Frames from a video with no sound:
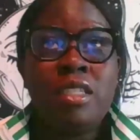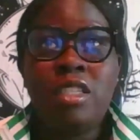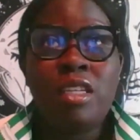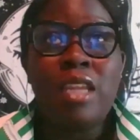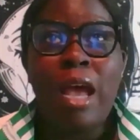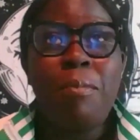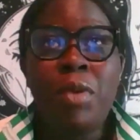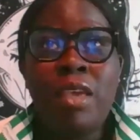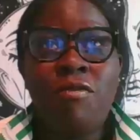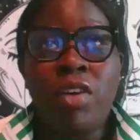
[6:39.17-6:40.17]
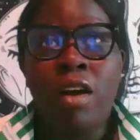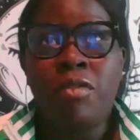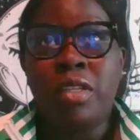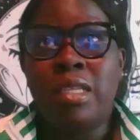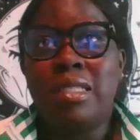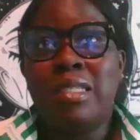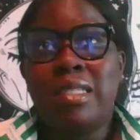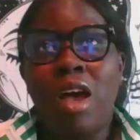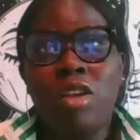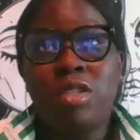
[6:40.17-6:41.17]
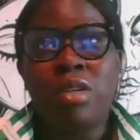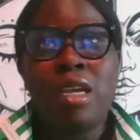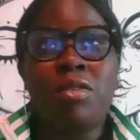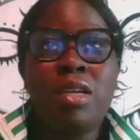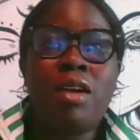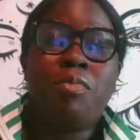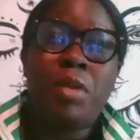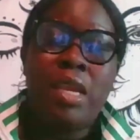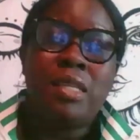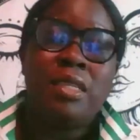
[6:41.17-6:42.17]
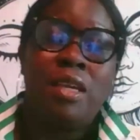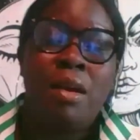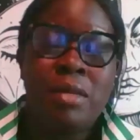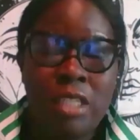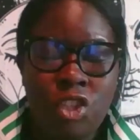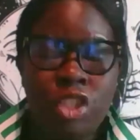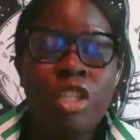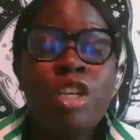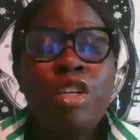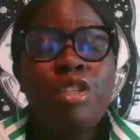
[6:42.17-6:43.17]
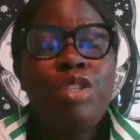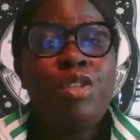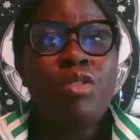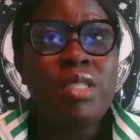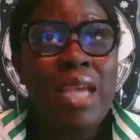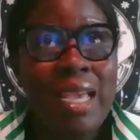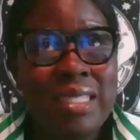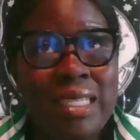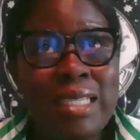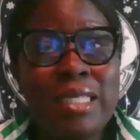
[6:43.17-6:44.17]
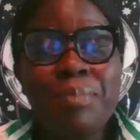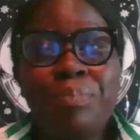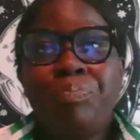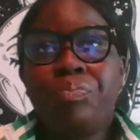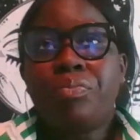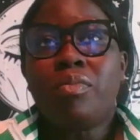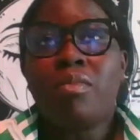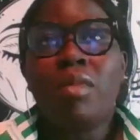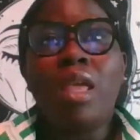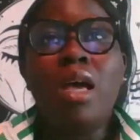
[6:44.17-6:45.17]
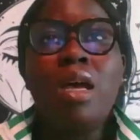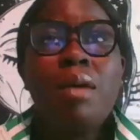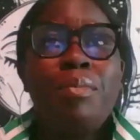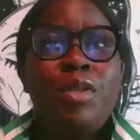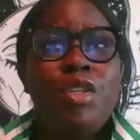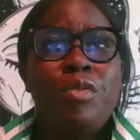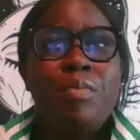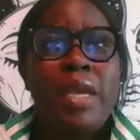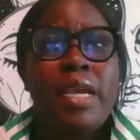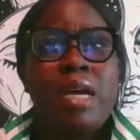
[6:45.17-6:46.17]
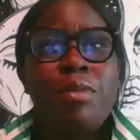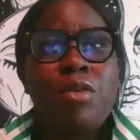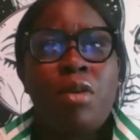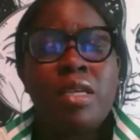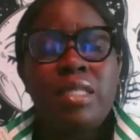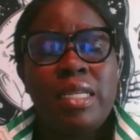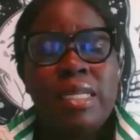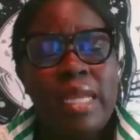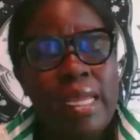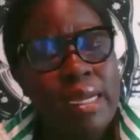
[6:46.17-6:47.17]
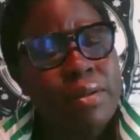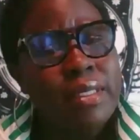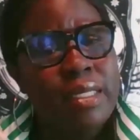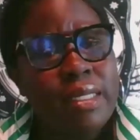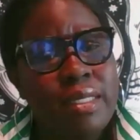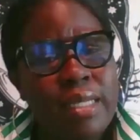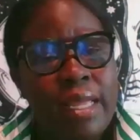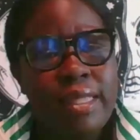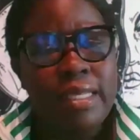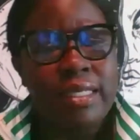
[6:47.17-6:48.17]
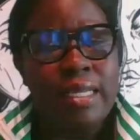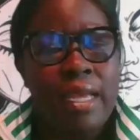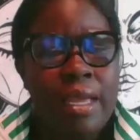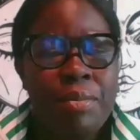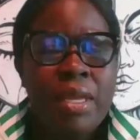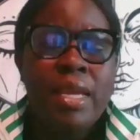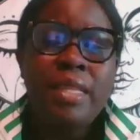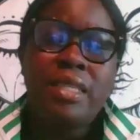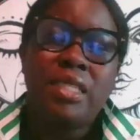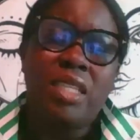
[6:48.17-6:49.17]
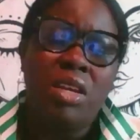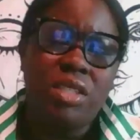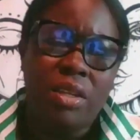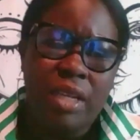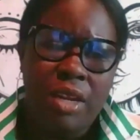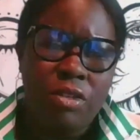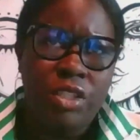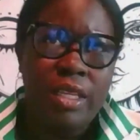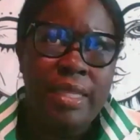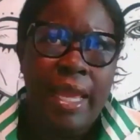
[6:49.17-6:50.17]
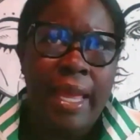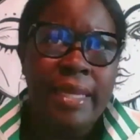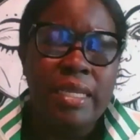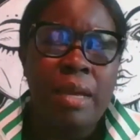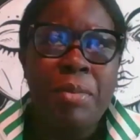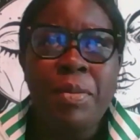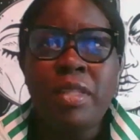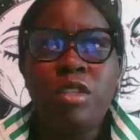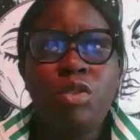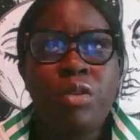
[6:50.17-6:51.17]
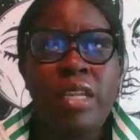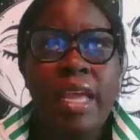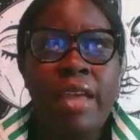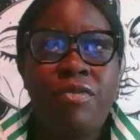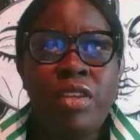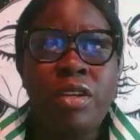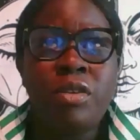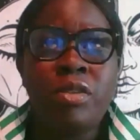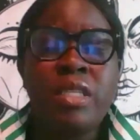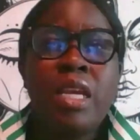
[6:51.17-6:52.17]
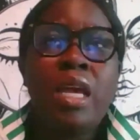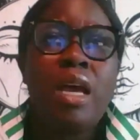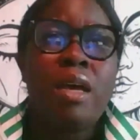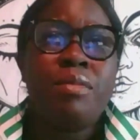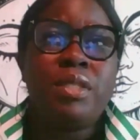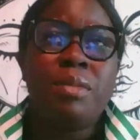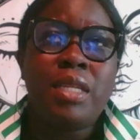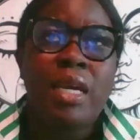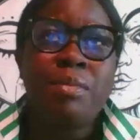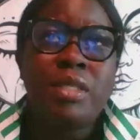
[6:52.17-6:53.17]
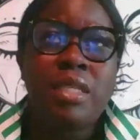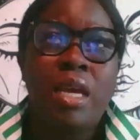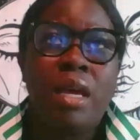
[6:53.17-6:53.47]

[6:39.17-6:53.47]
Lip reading: not be involved in this. This is also an area of paying attention to your taxes. You may come across an inheritance at this time. This is also an energy that maybe in the 2.5 years, sometimes